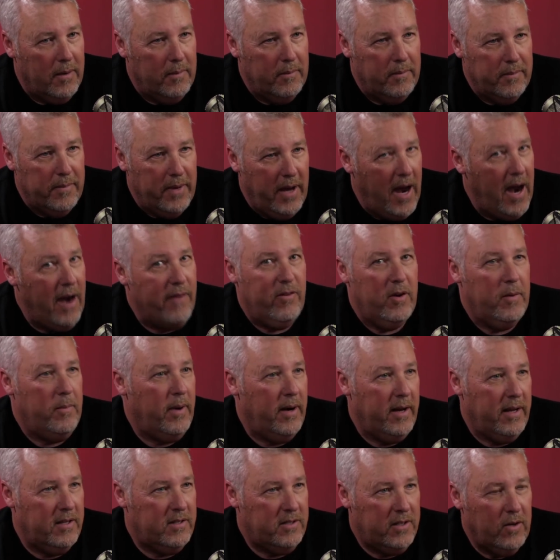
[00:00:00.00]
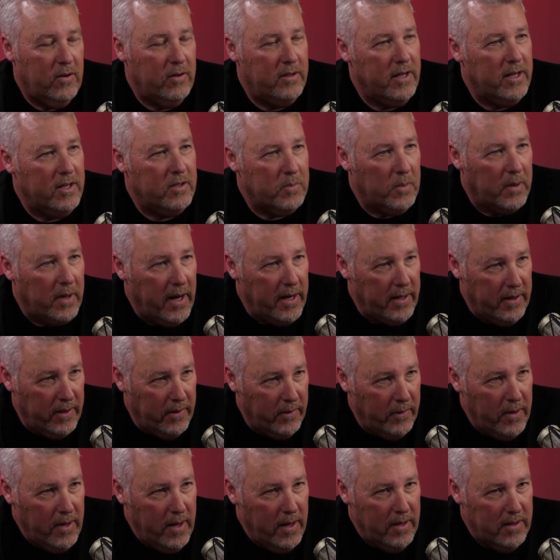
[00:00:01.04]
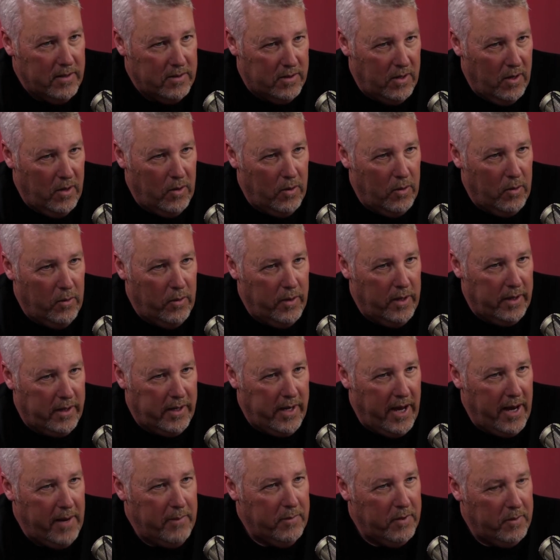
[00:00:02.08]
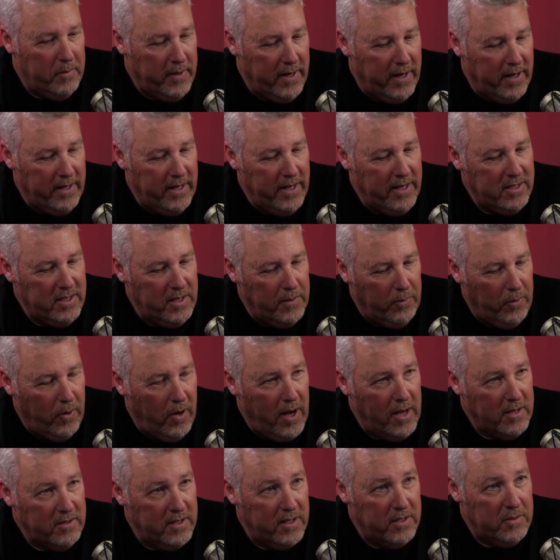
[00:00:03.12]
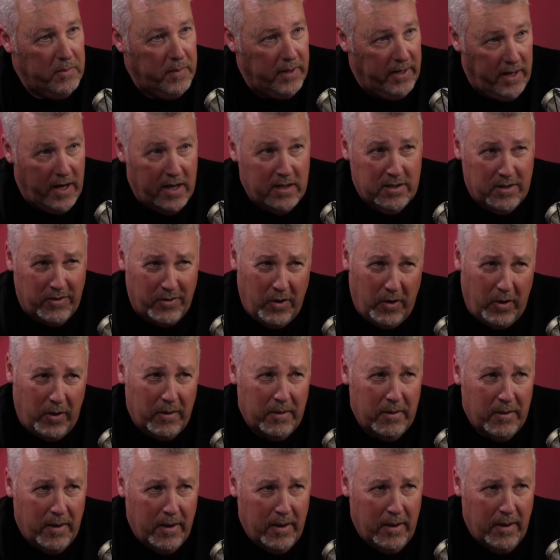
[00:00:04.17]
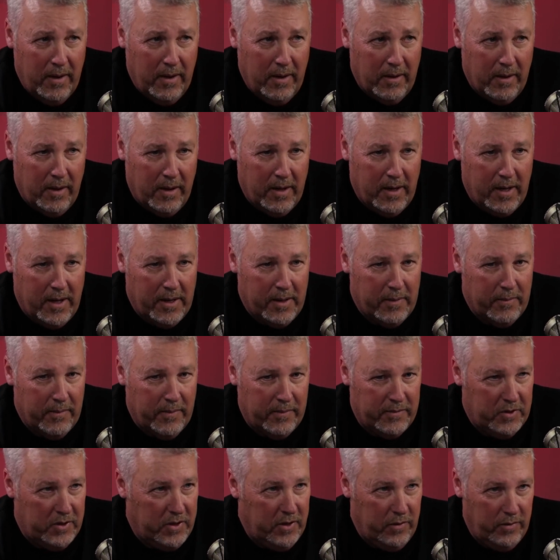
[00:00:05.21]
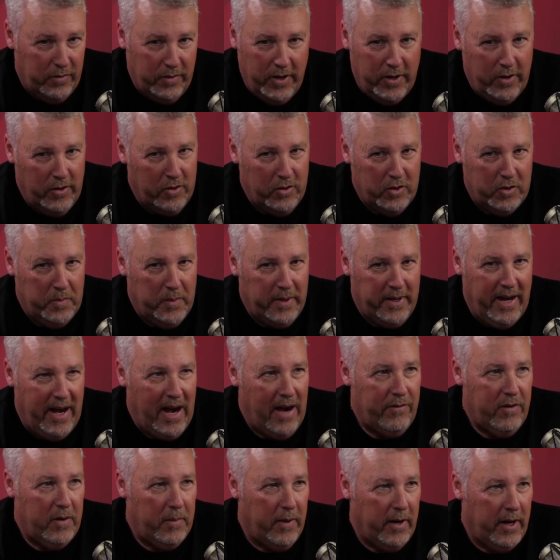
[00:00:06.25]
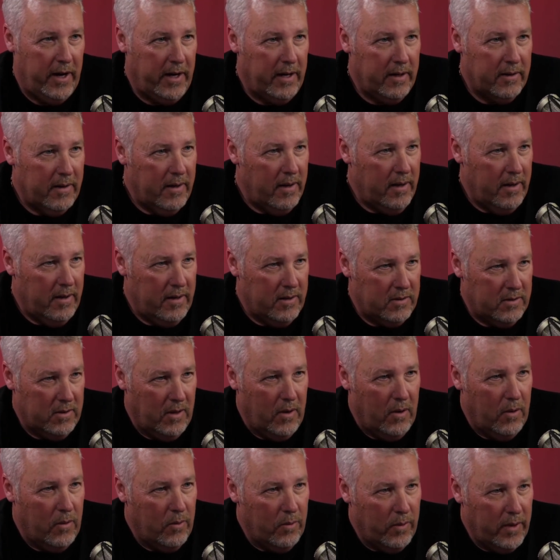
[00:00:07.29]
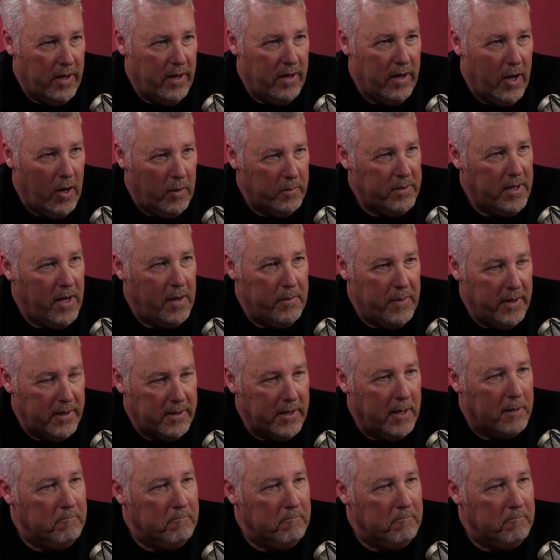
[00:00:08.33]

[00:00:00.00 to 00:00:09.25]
Everybody still needs what I do. So it came to be an easy process because of her. She introduced me to everybody. So it helped out big time.